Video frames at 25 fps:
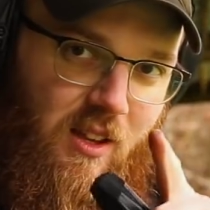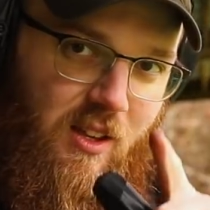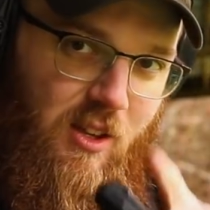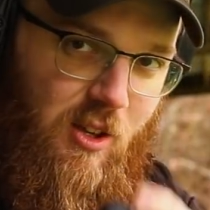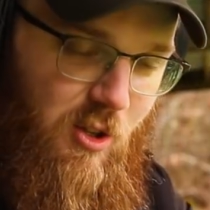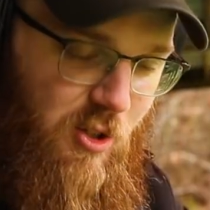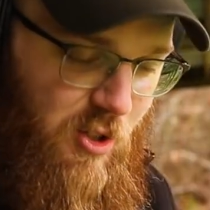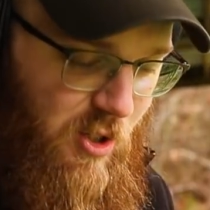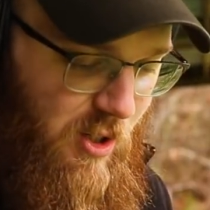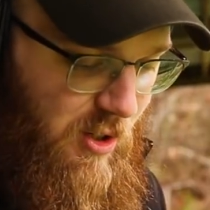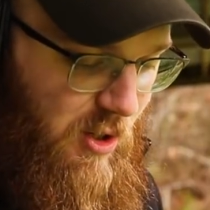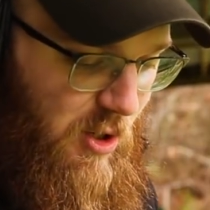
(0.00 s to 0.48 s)

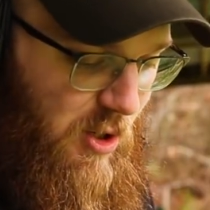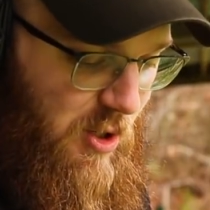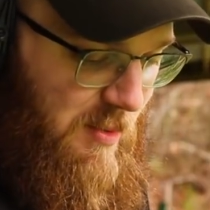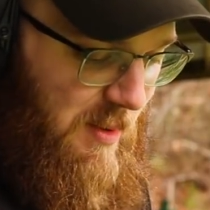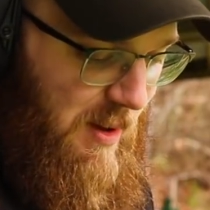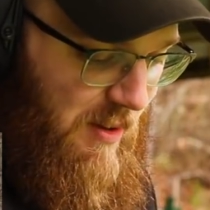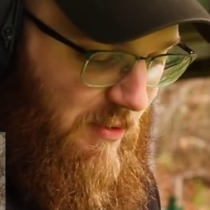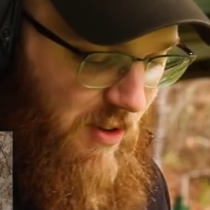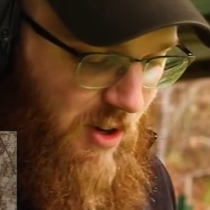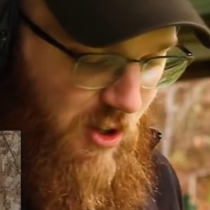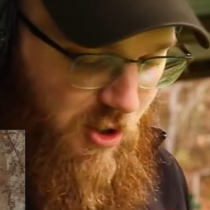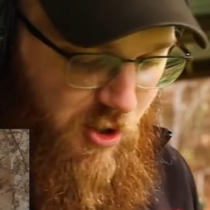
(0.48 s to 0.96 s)
User-induced
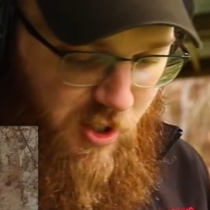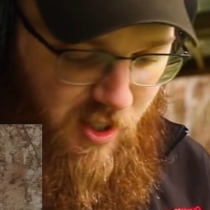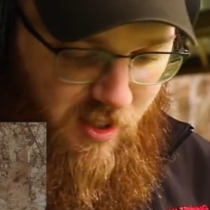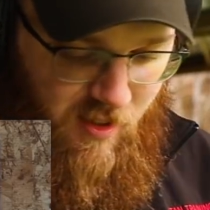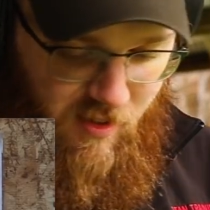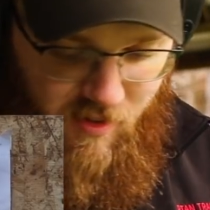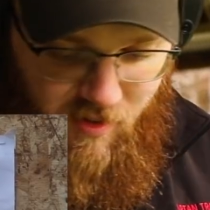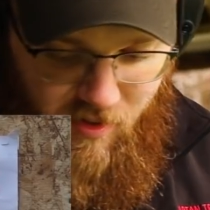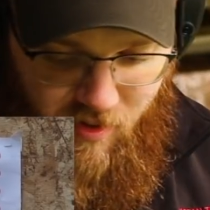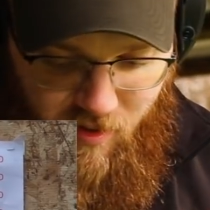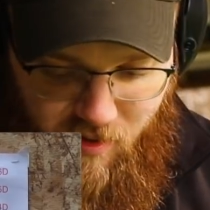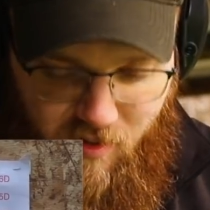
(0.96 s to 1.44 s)
malfunction,
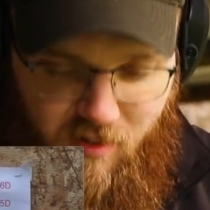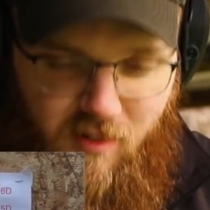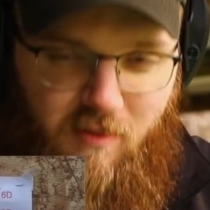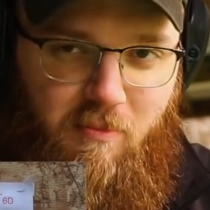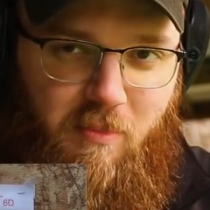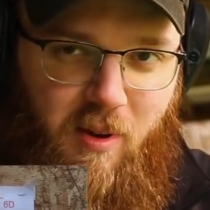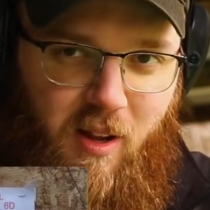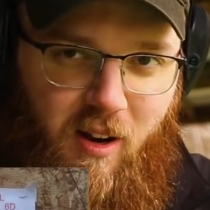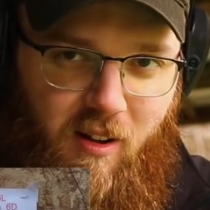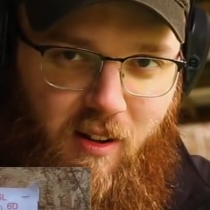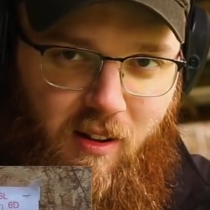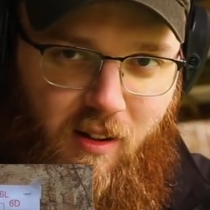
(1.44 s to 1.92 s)

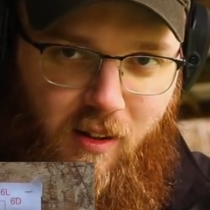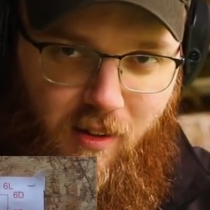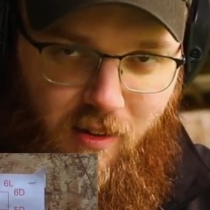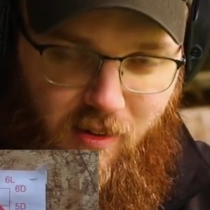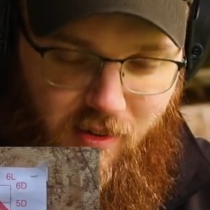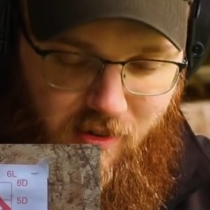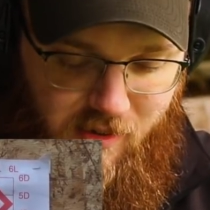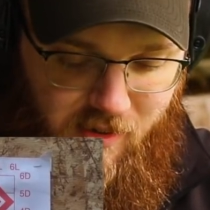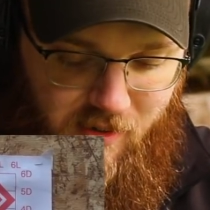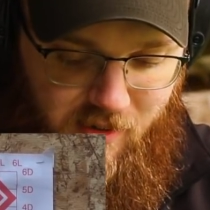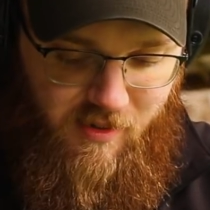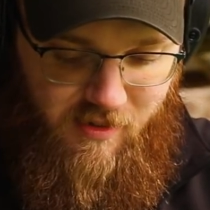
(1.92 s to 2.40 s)
but I'll
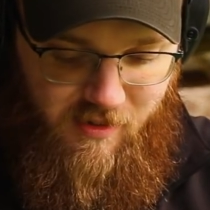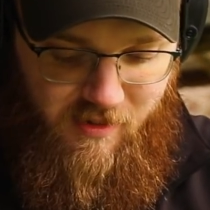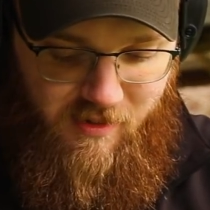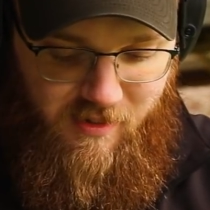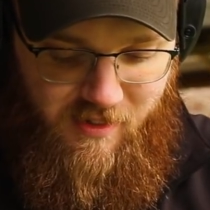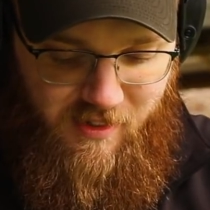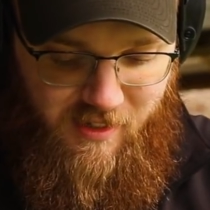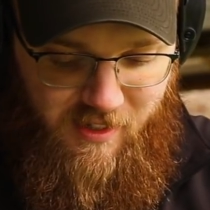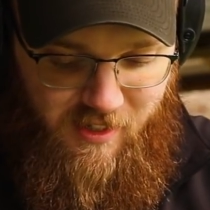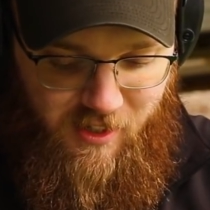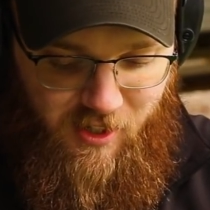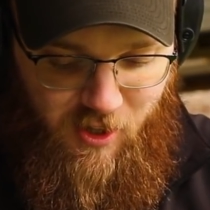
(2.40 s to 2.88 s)

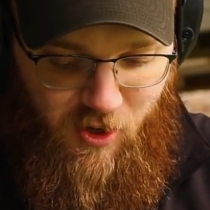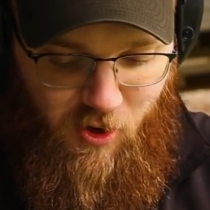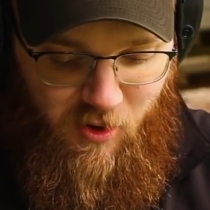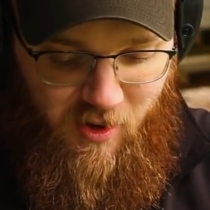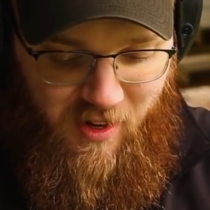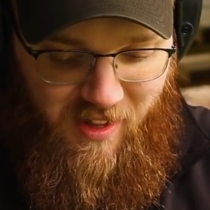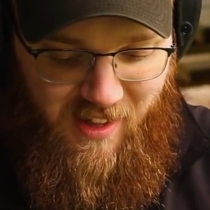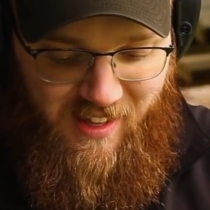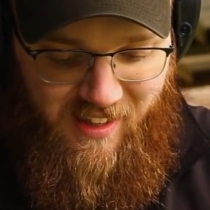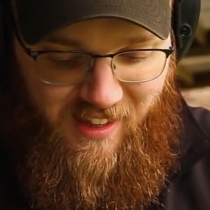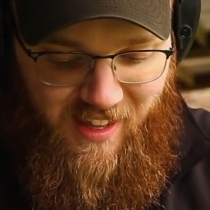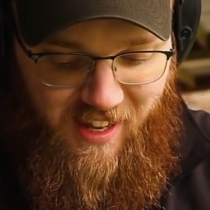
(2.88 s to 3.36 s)
go
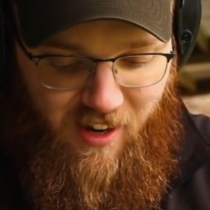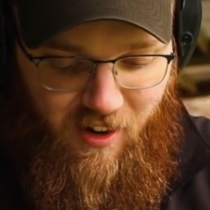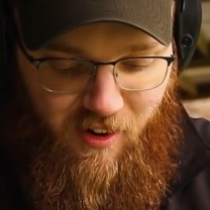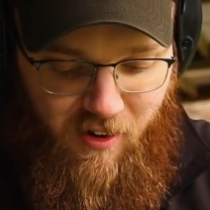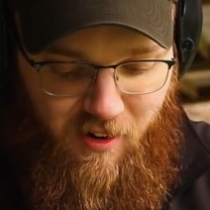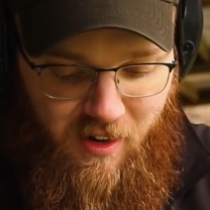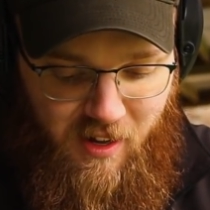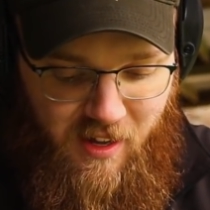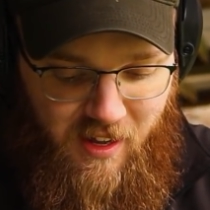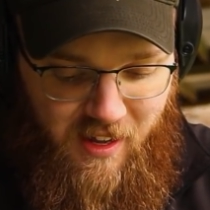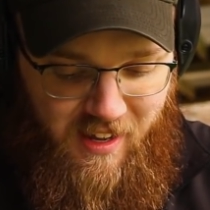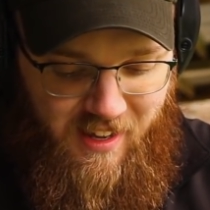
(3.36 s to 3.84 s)
into that
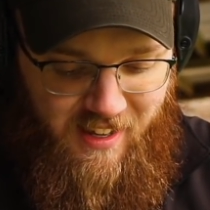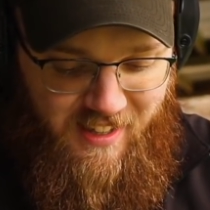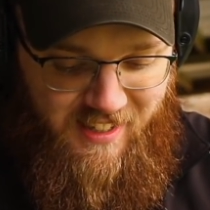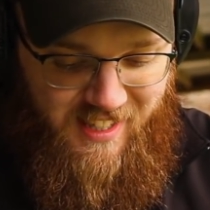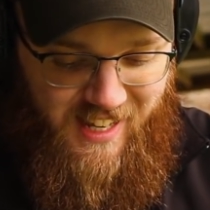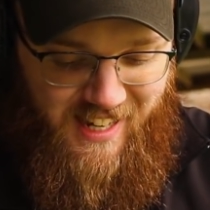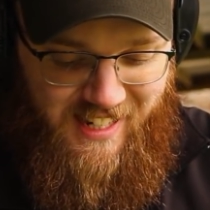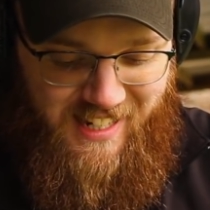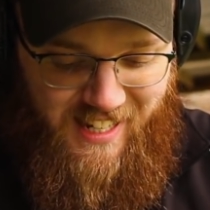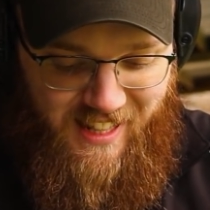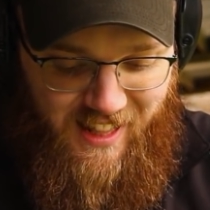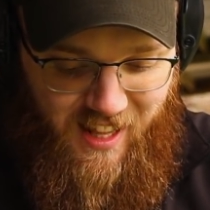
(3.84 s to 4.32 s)
later.
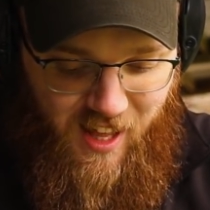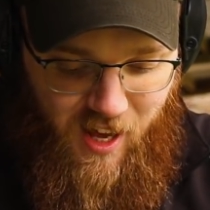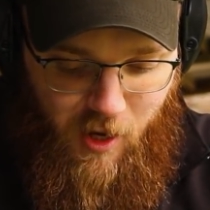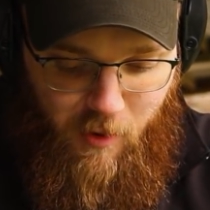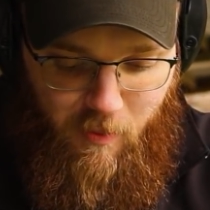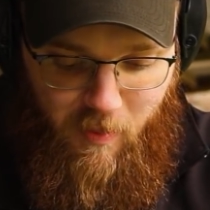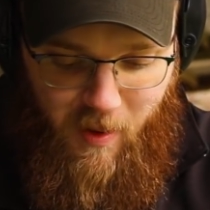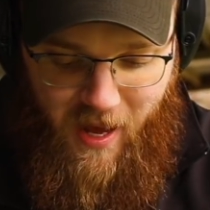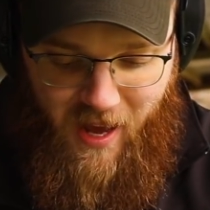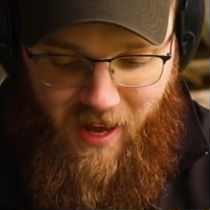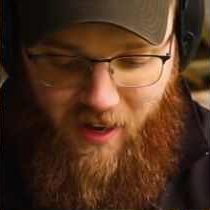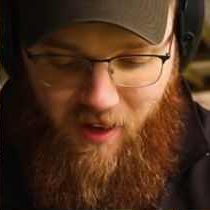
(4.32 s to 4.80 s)
Slide didn't
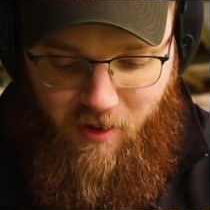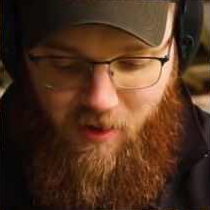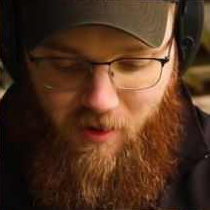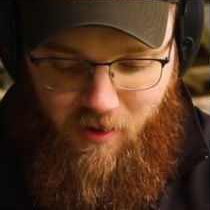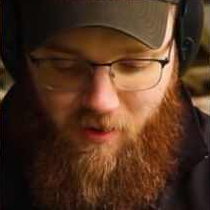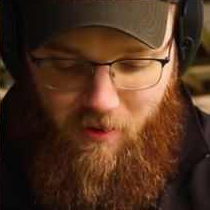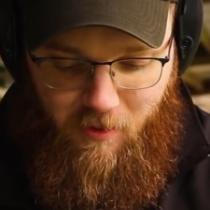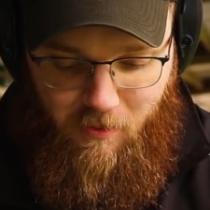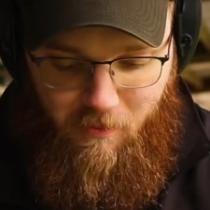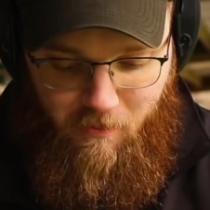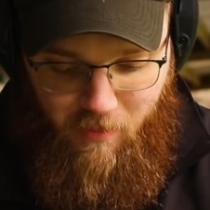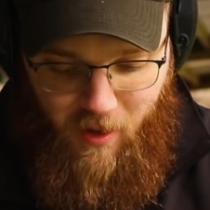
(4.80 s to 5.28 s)
lock back,
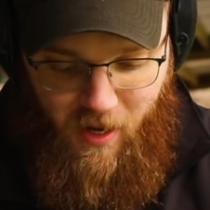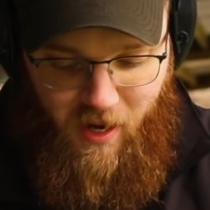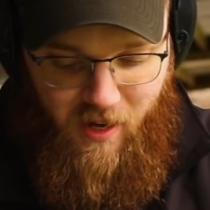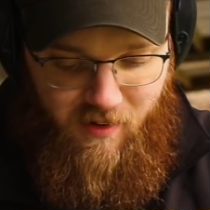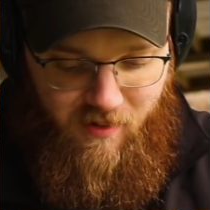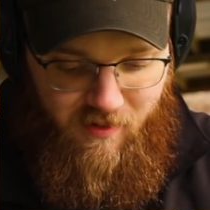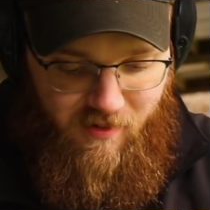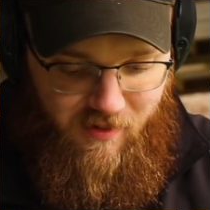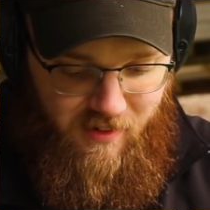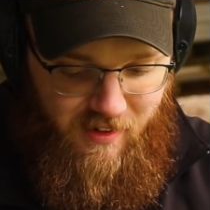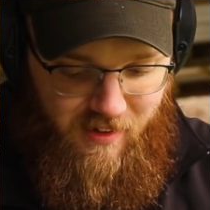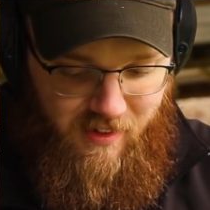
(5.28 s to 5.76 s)

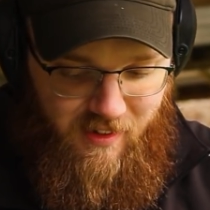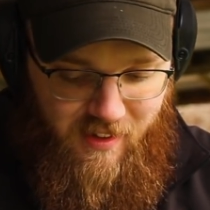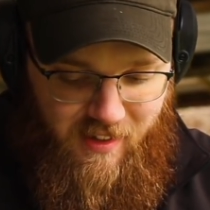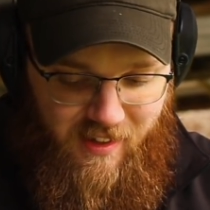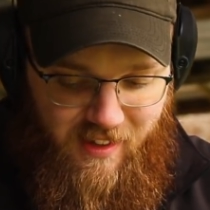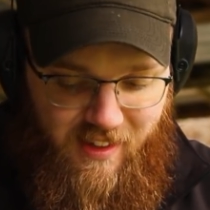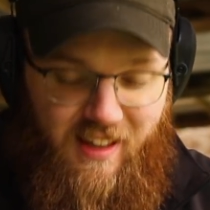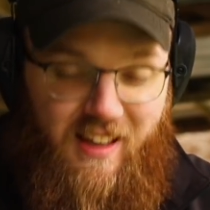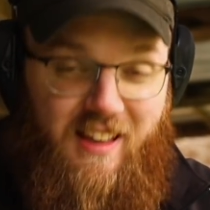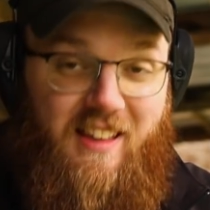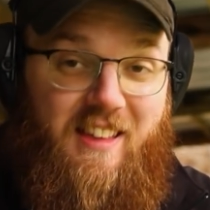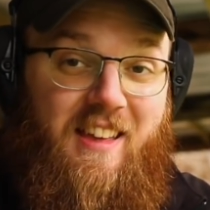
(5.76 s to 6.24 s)
but
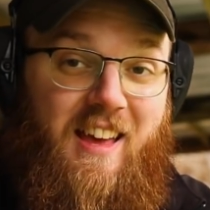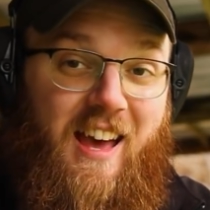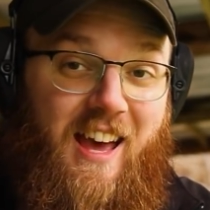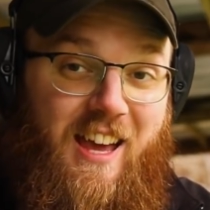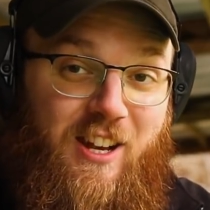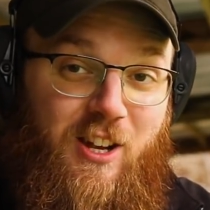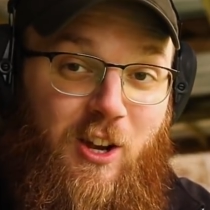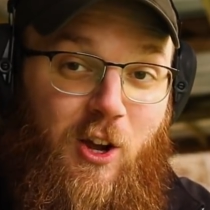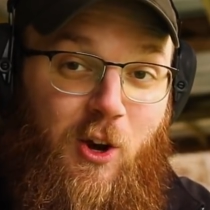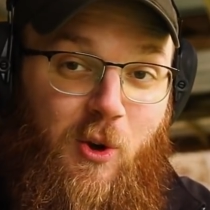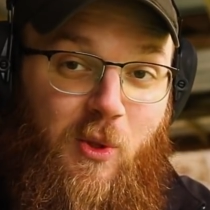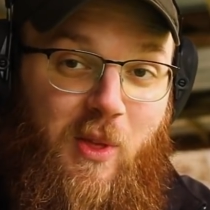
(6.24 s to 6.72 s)

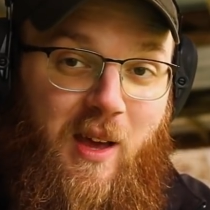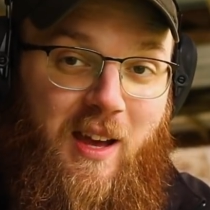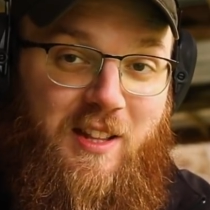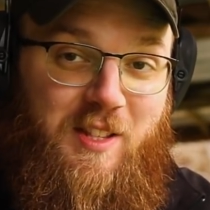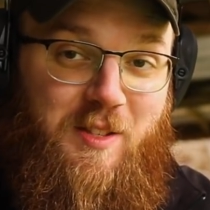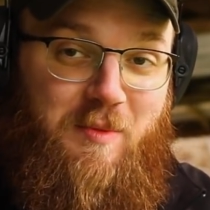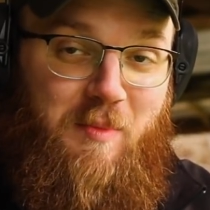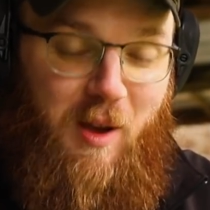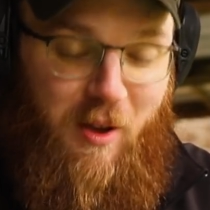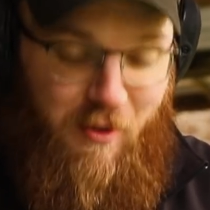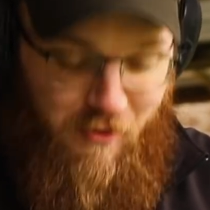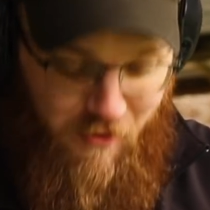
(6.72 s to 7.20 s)
I know
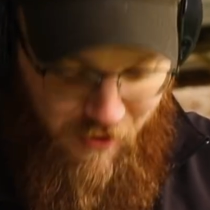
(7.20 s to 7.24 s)
that's my